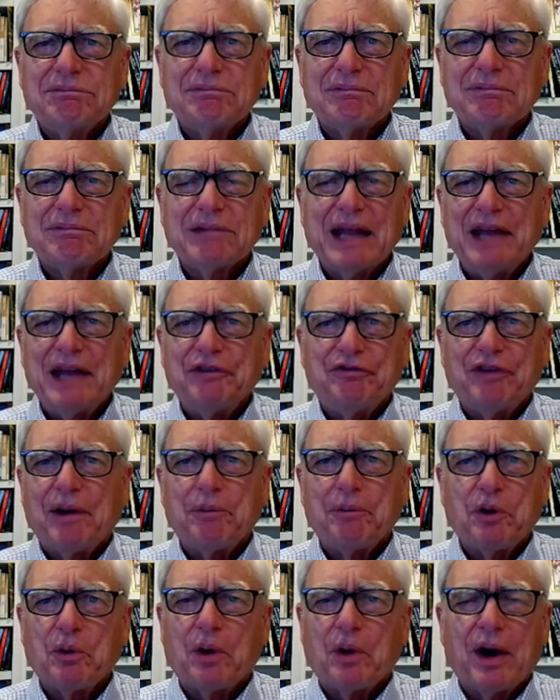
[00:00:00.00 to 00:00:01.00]
late
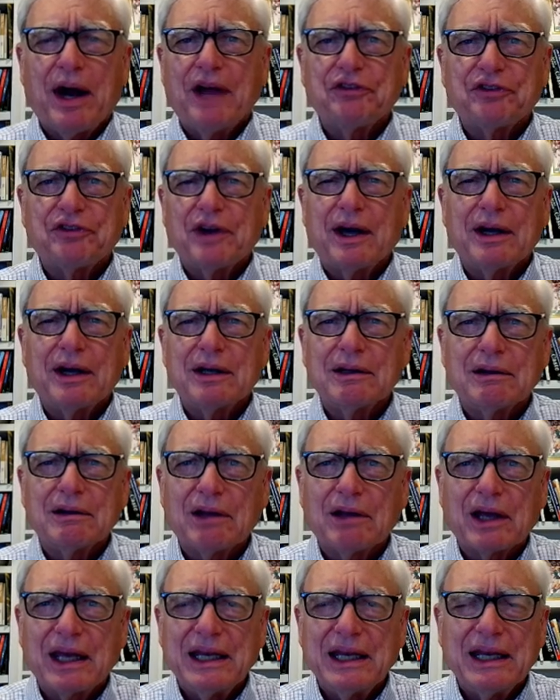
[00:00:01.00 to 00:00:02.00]
February. I started
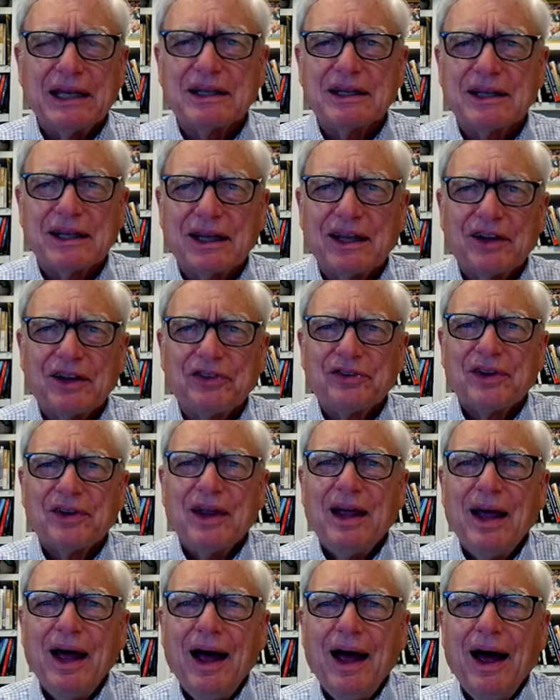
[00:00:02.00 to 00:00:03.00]
looking into this.
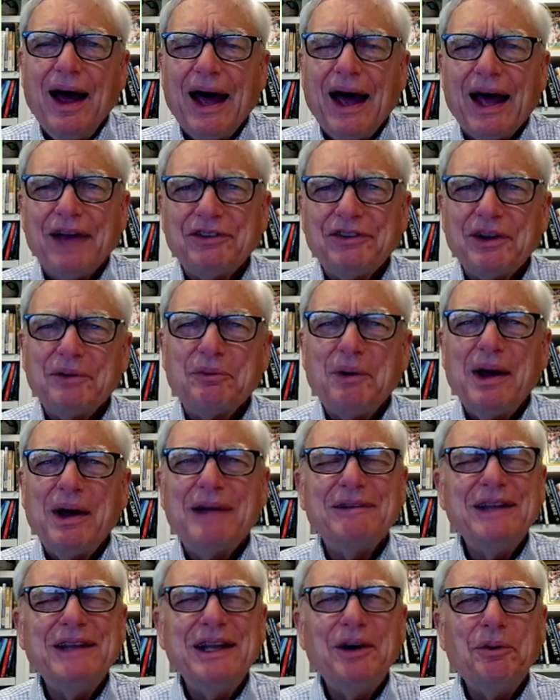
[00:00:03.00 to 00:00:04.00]
I said, well,
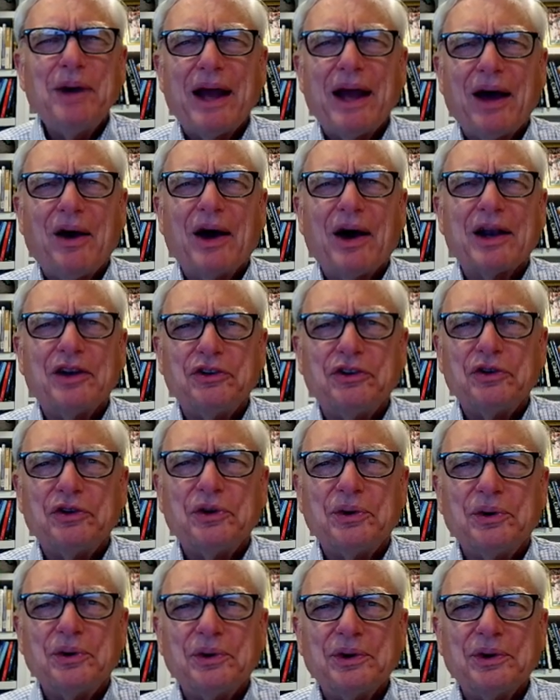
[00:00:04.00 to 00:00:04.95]
you know what I ought to do